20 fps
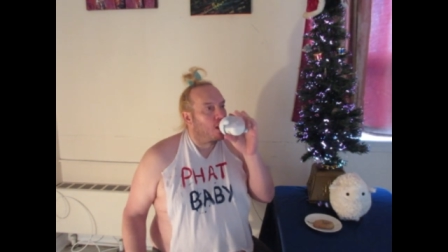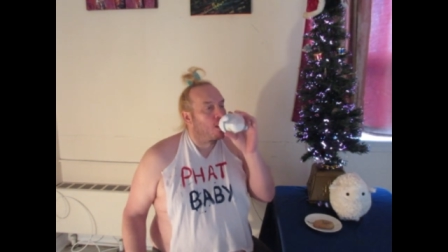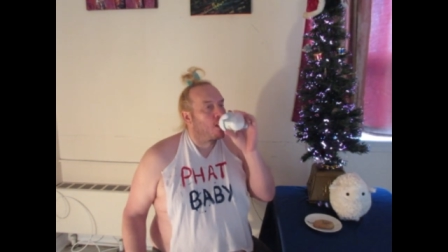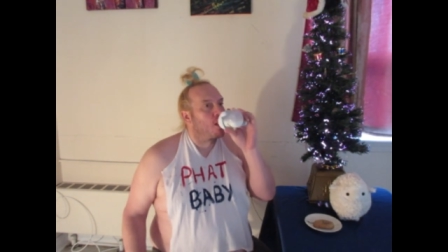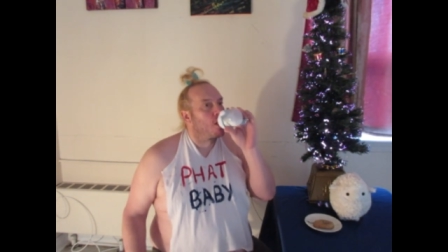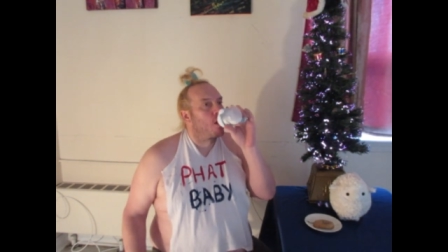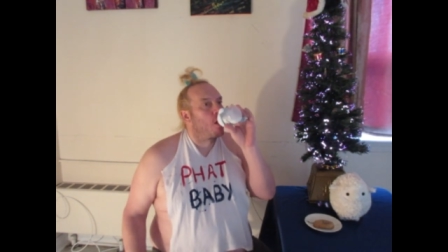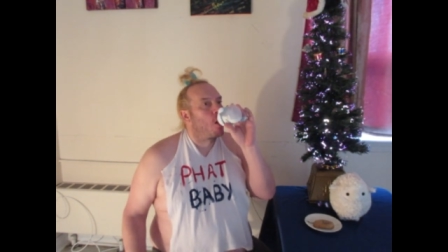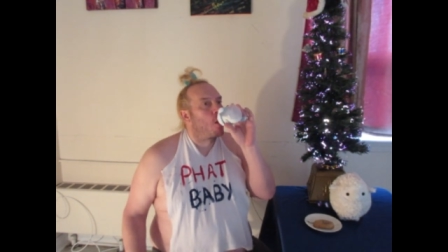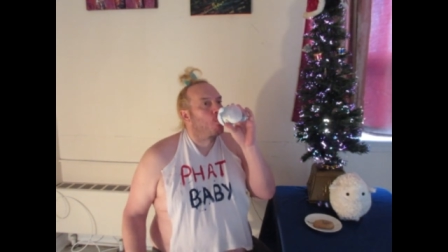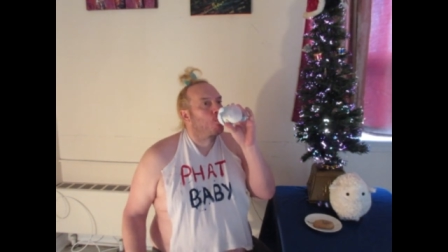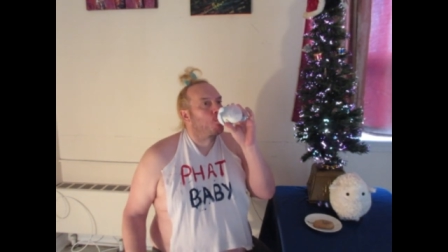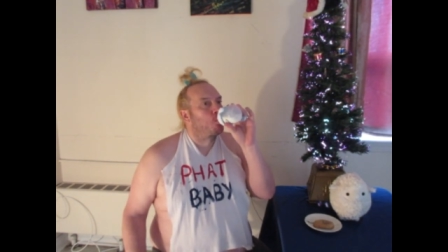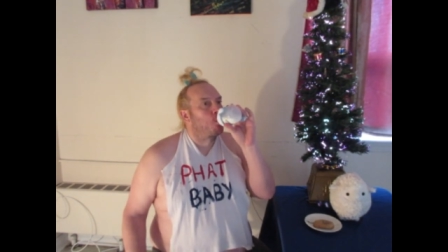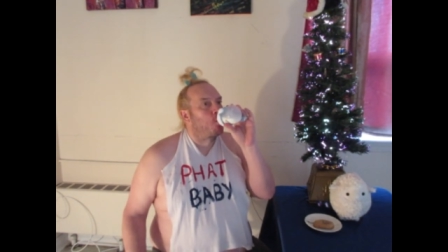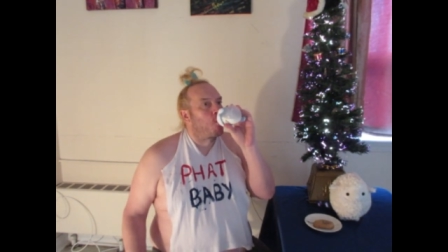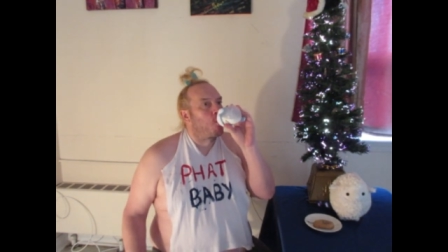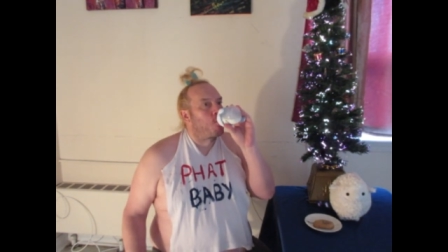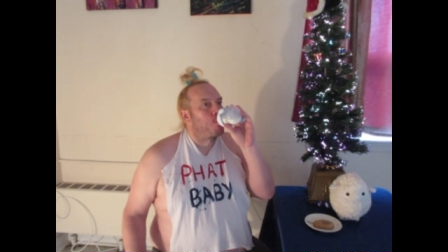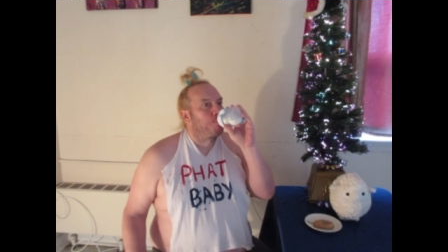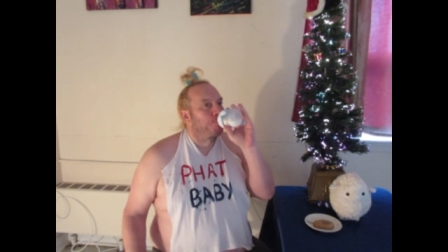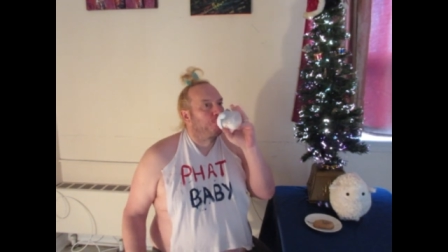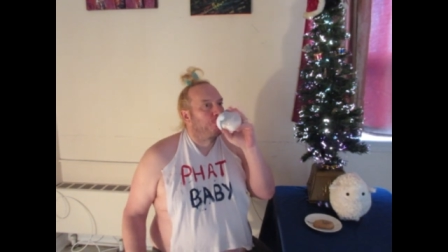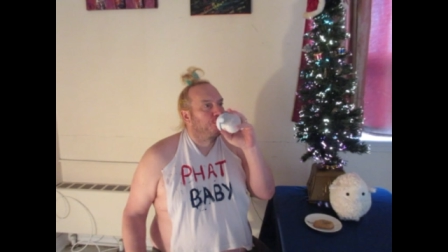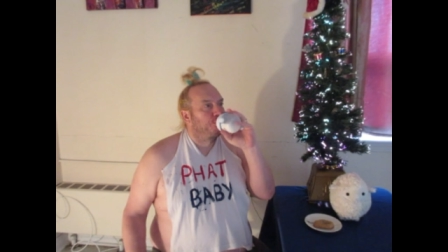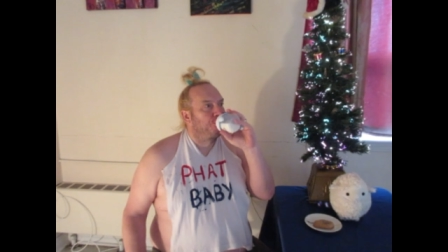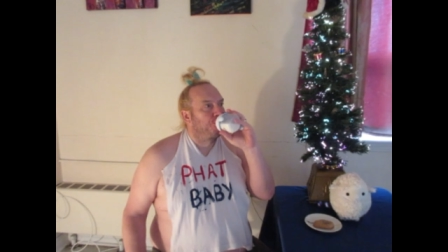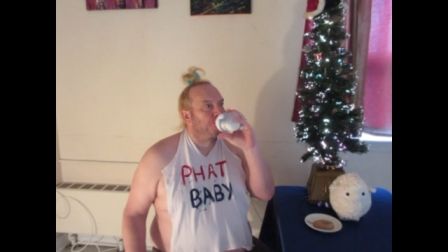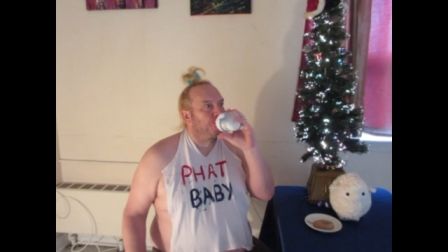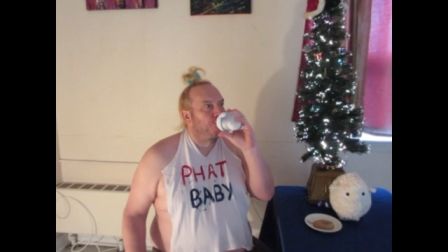Me, me,
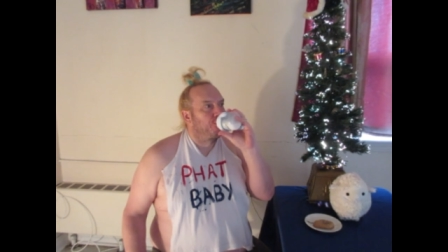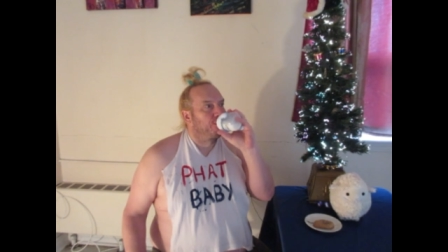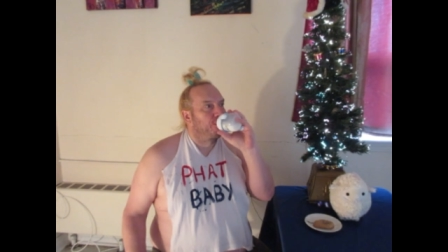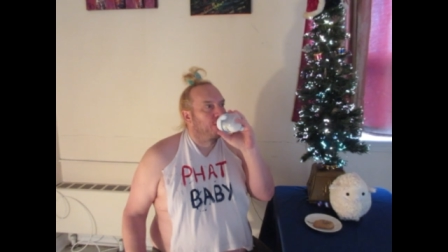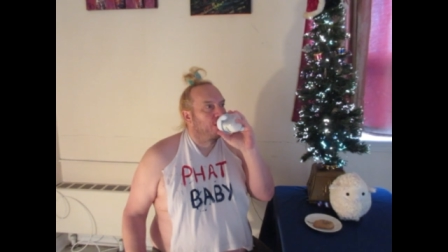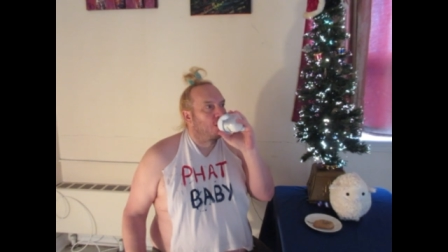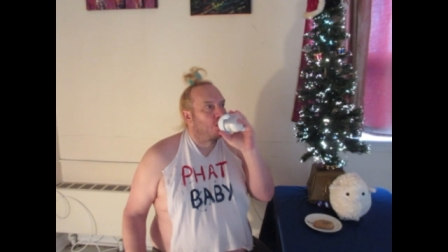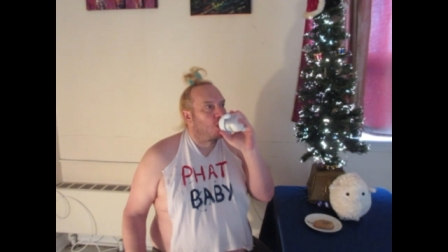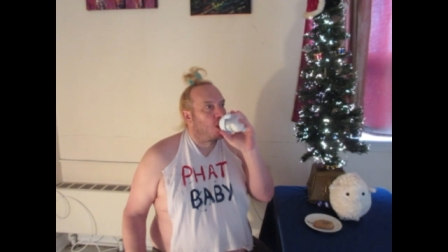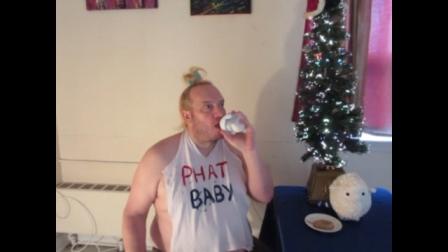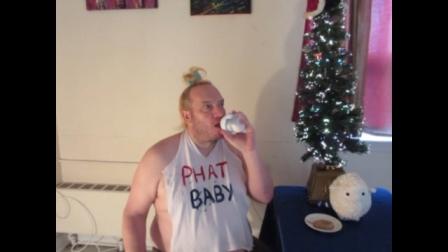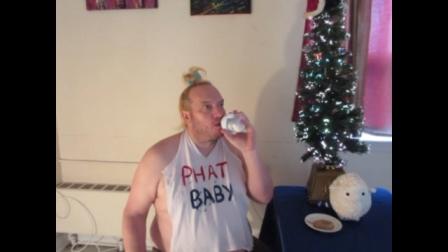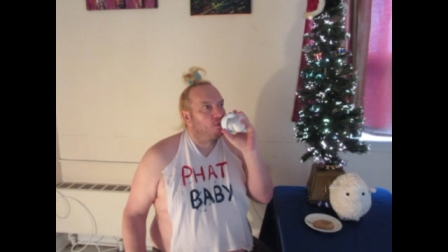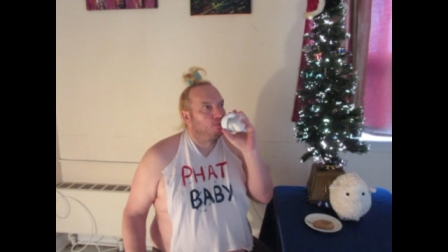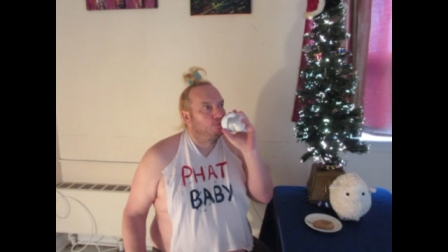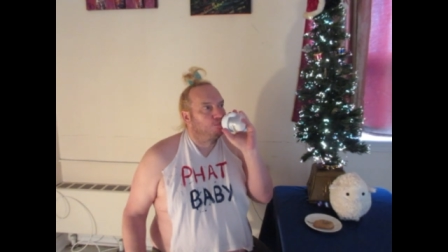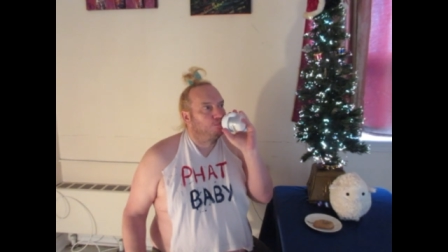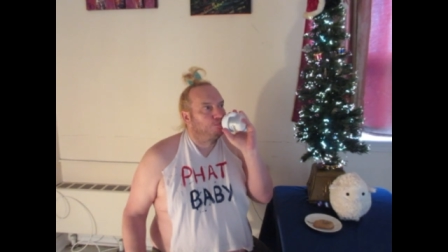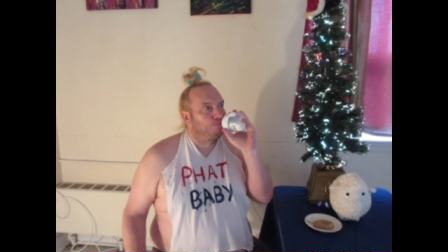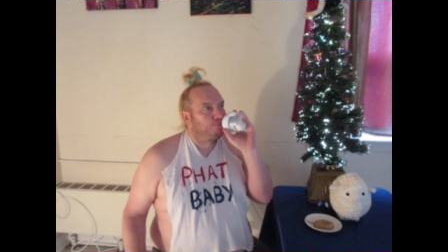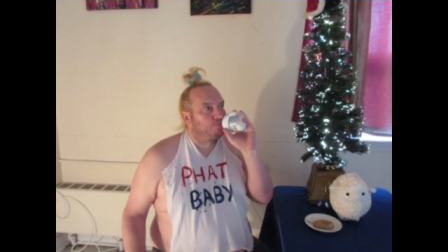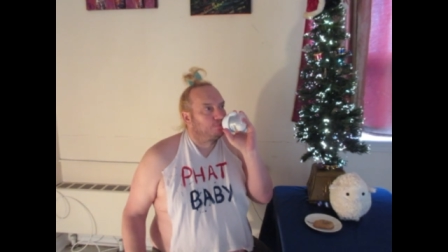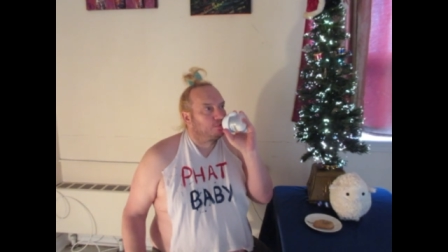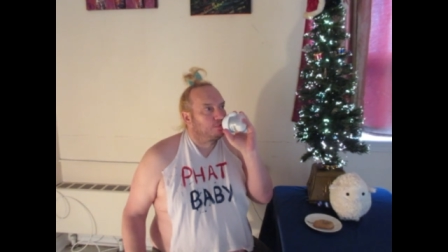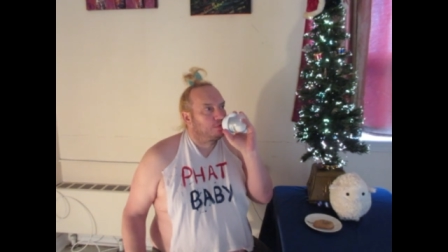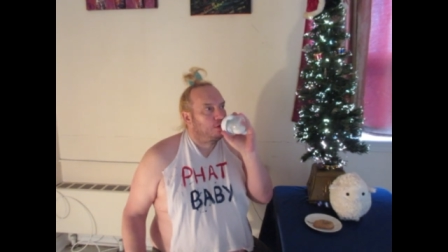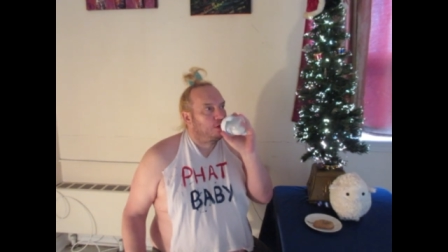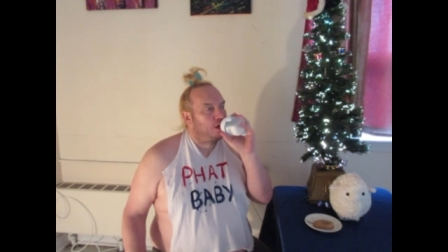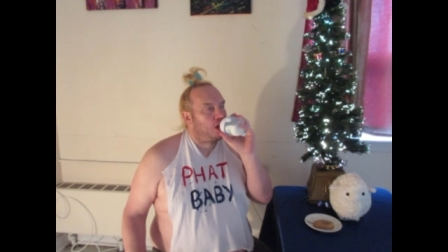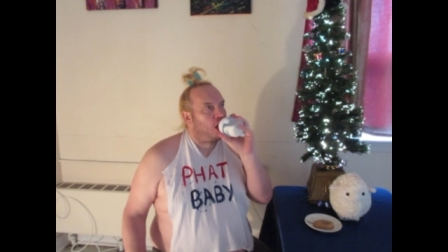me.
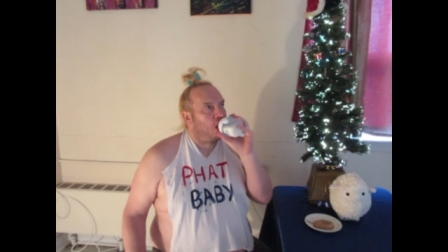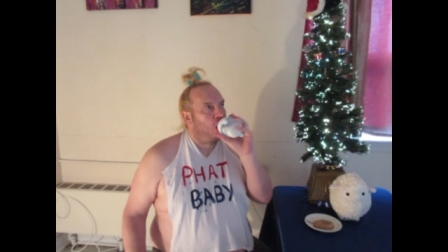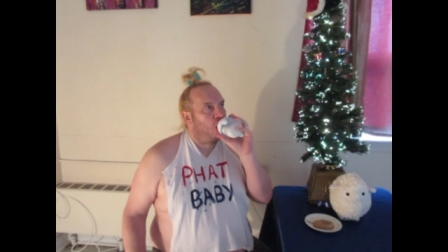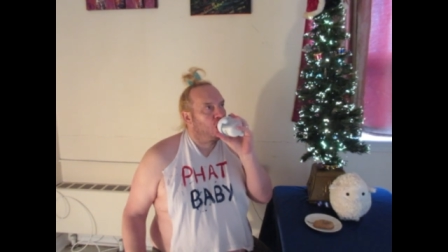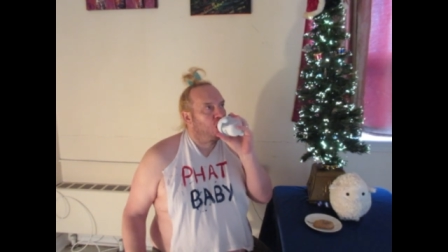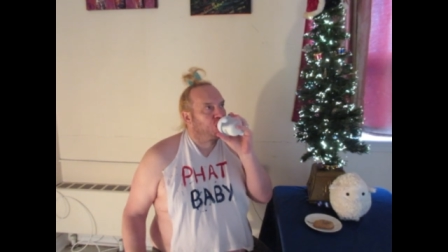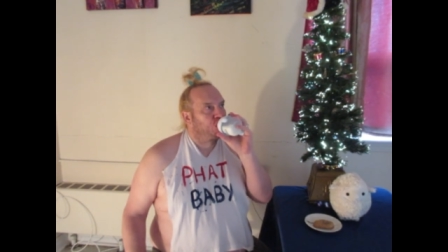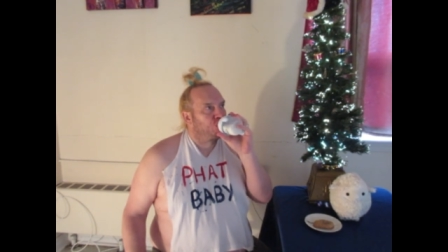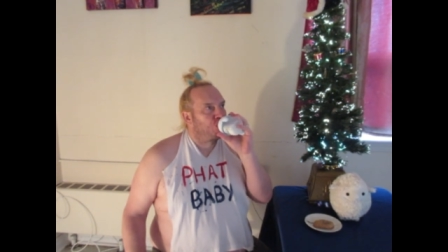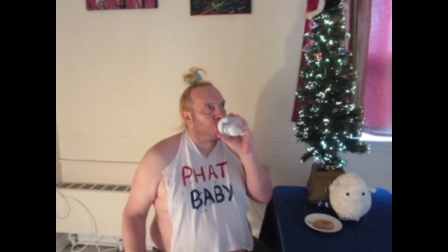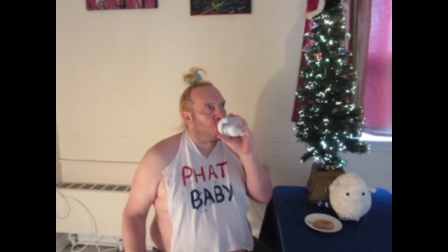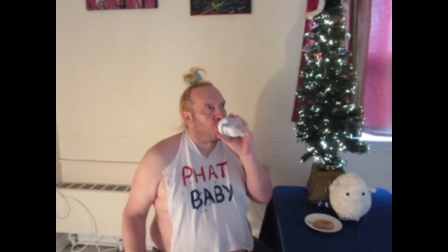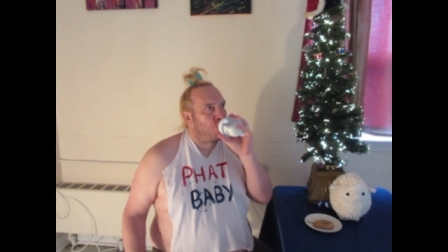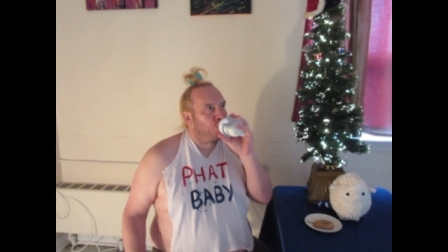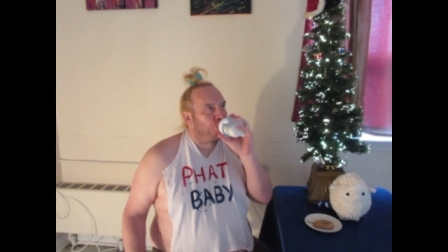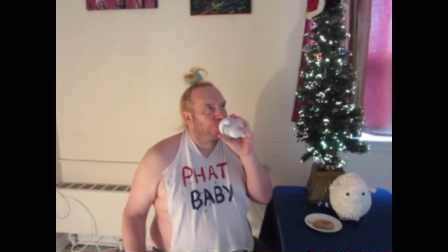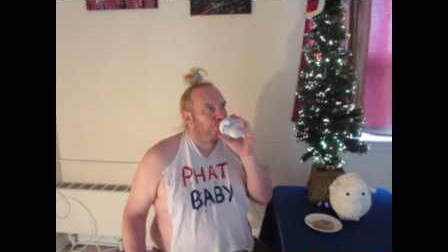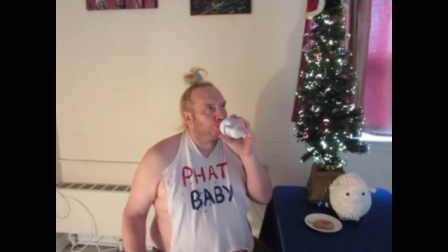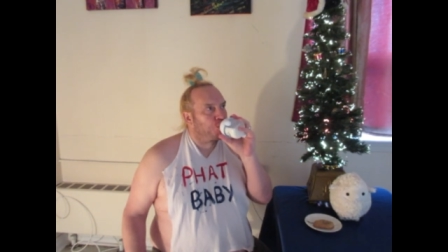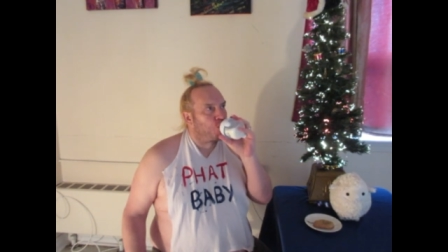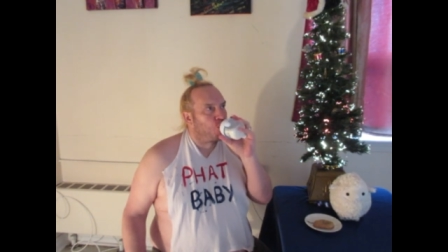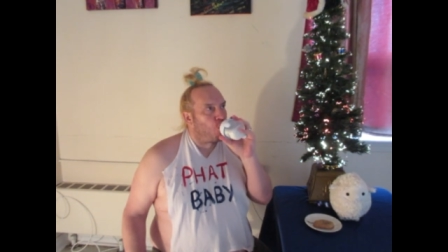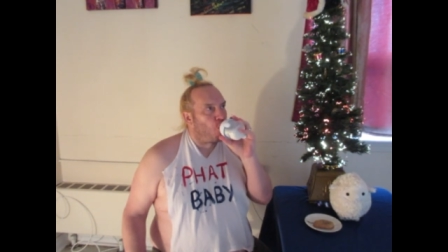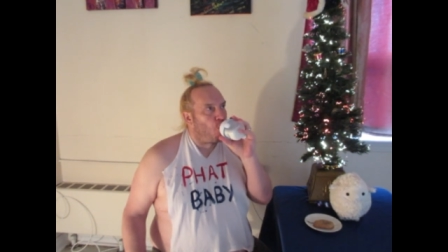How are you?